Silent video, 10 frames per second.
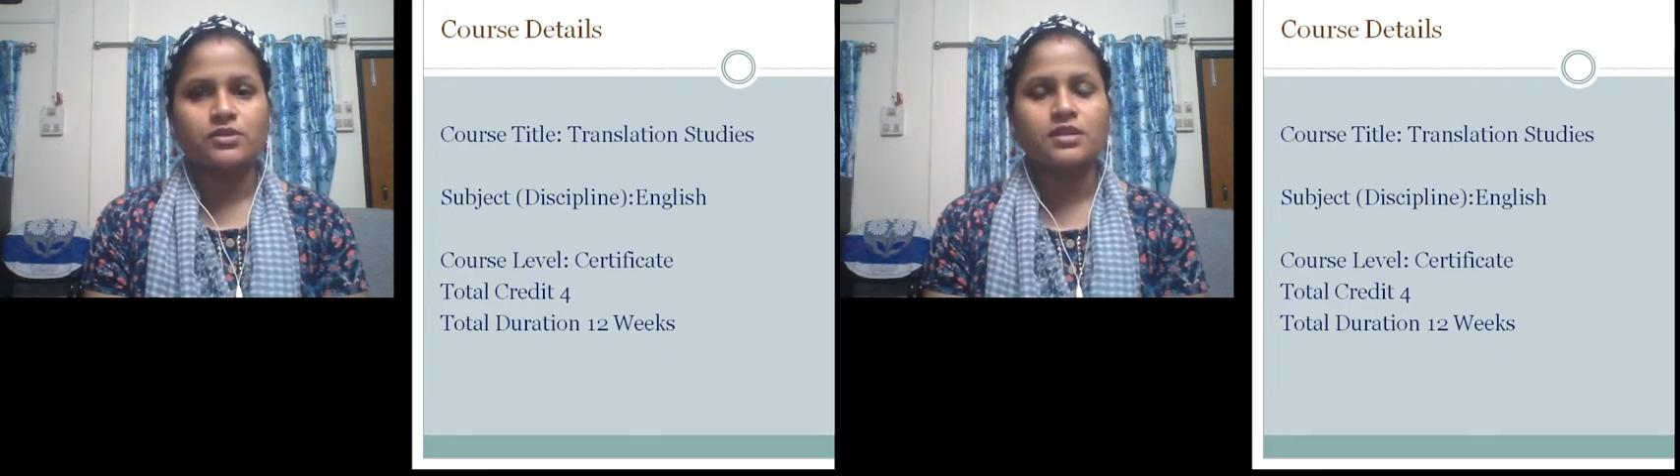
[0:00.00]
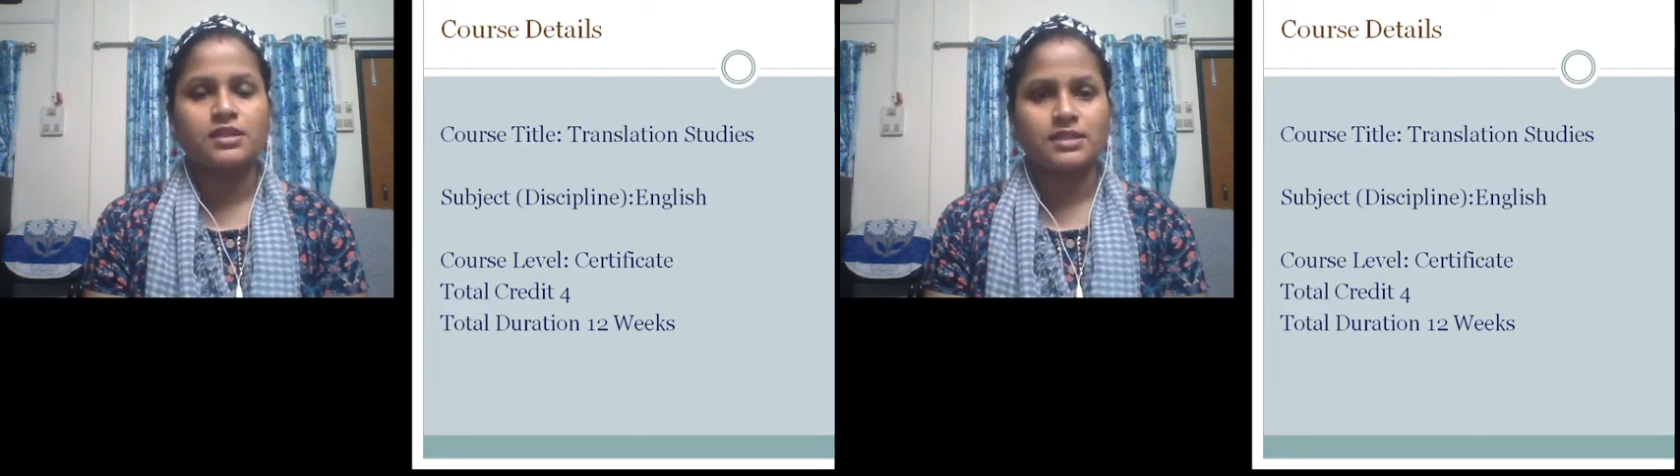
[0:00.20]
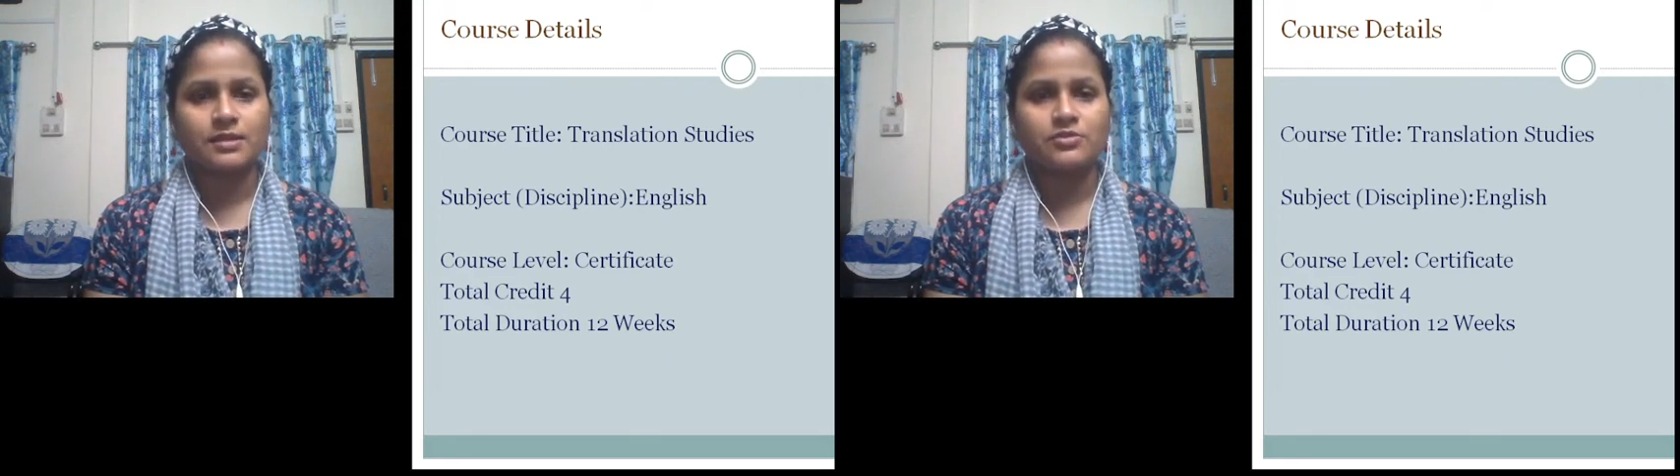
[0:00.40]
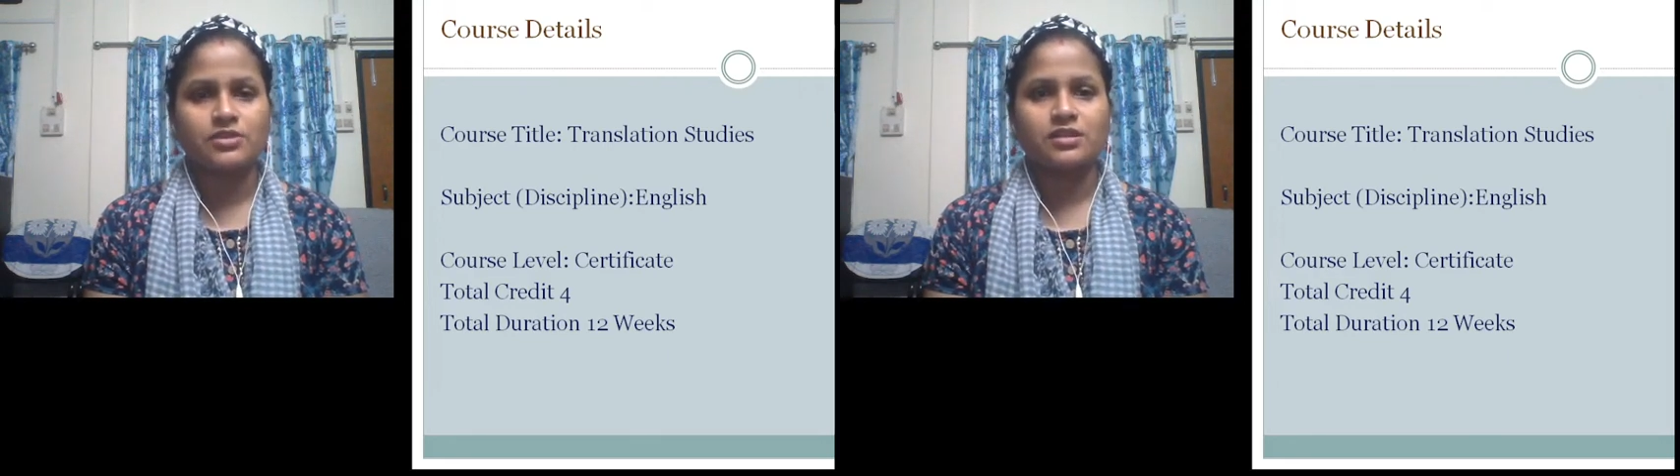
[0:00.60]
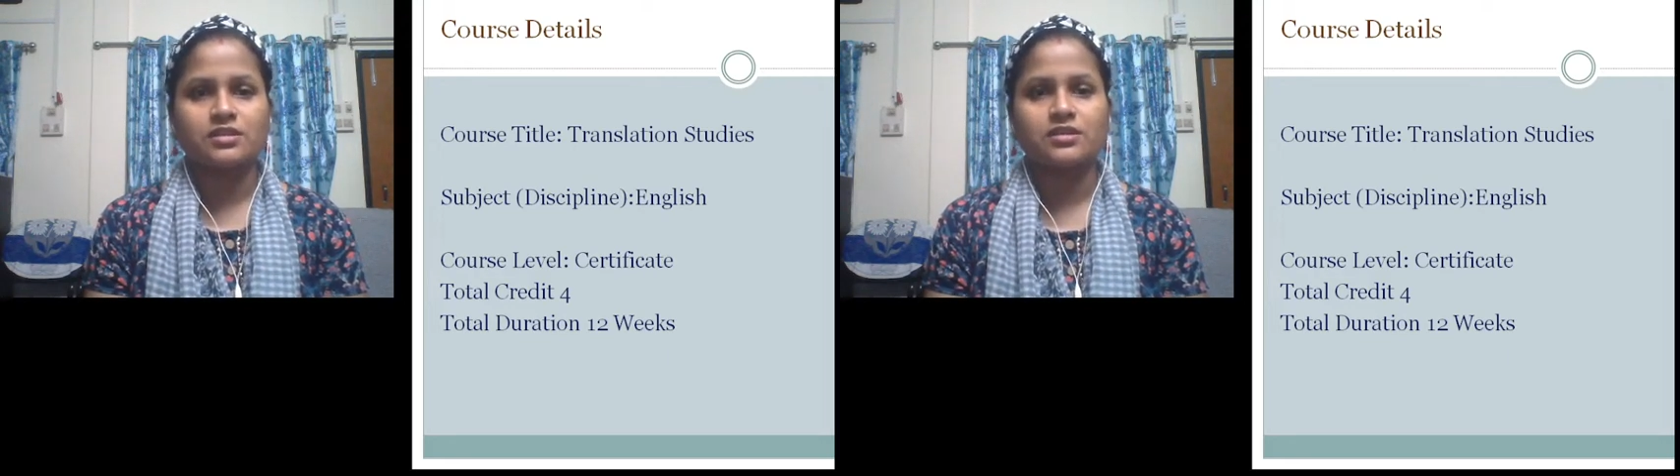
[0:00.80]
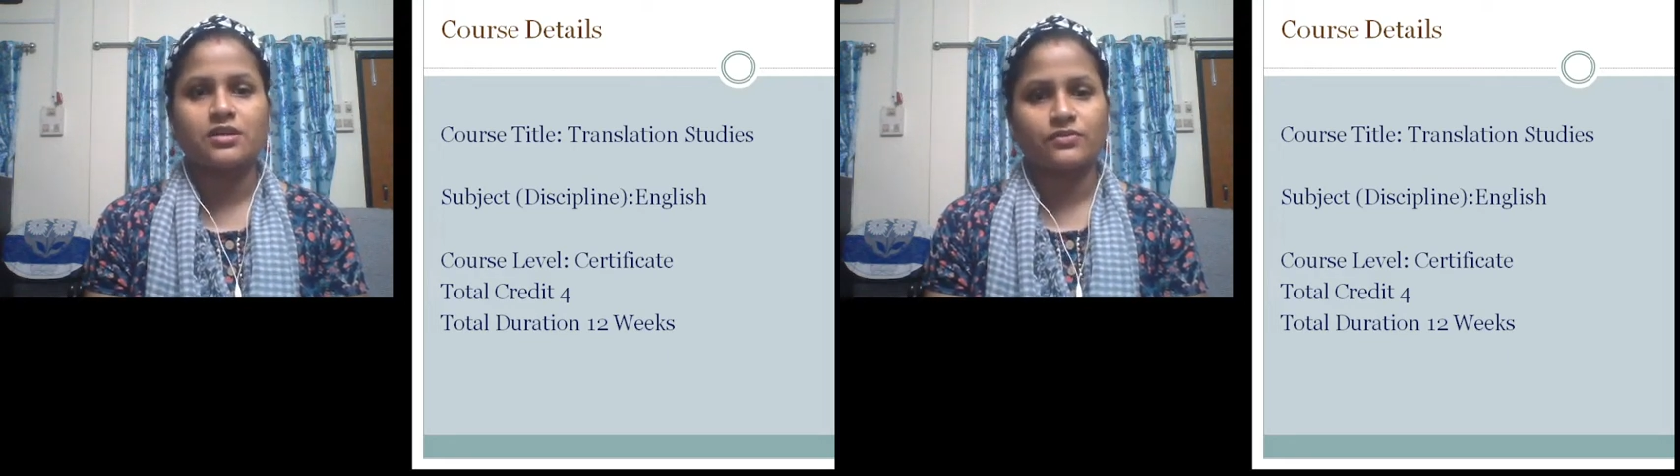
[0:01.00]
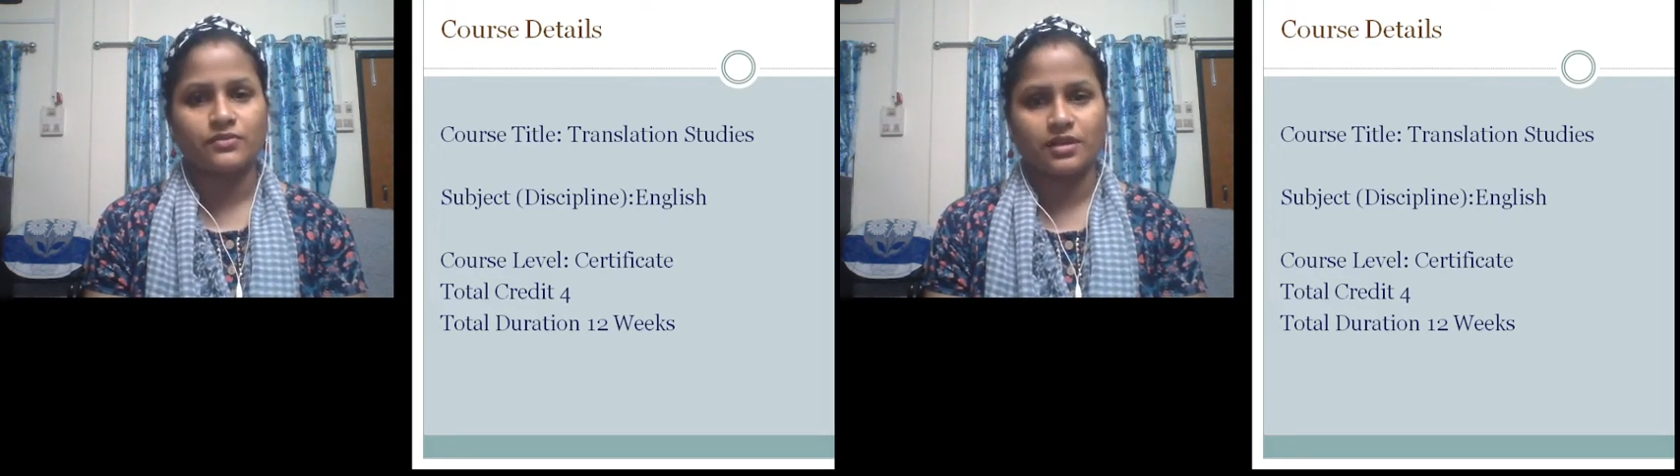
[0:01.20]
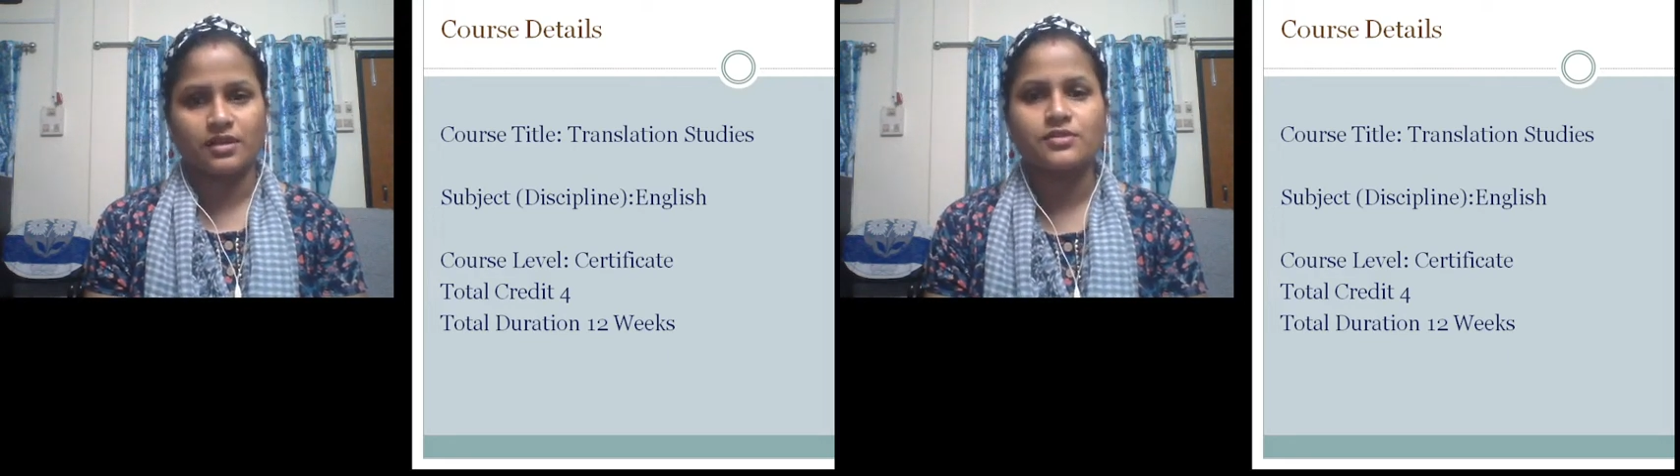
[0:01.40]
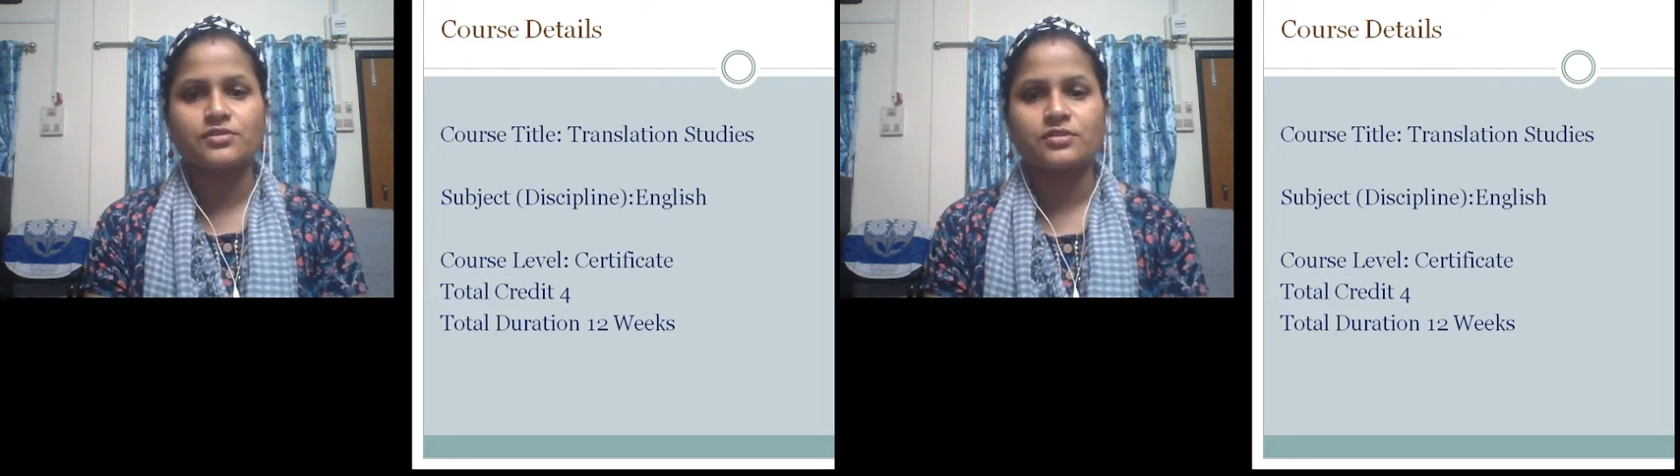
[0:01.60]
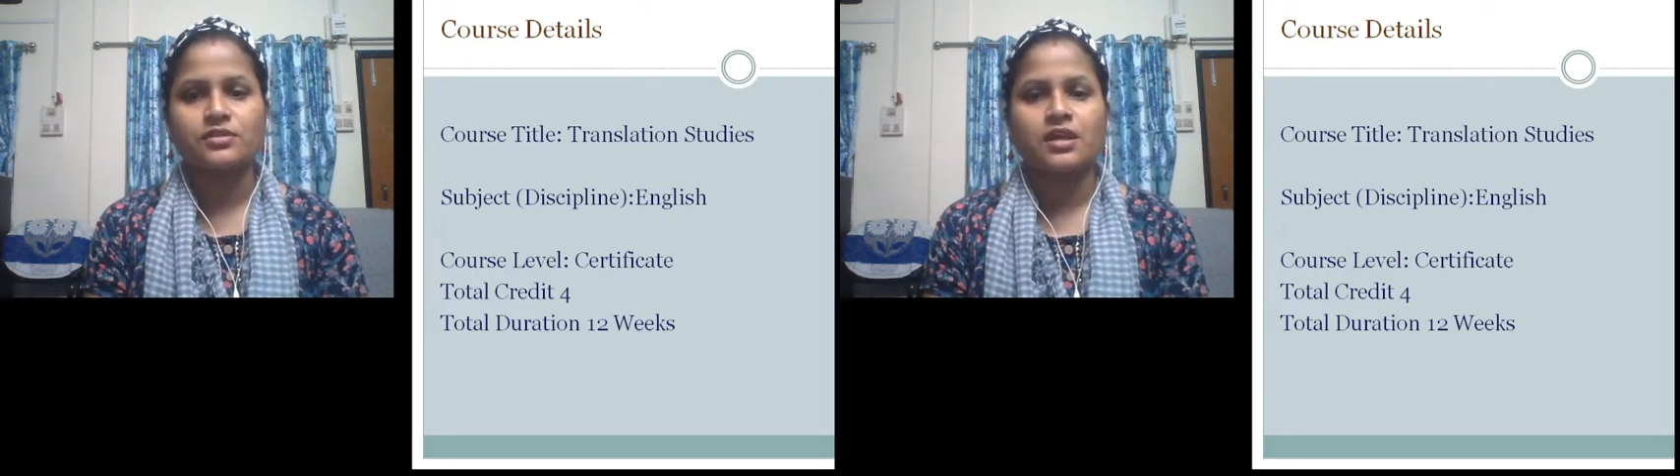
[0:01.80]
the subject of English,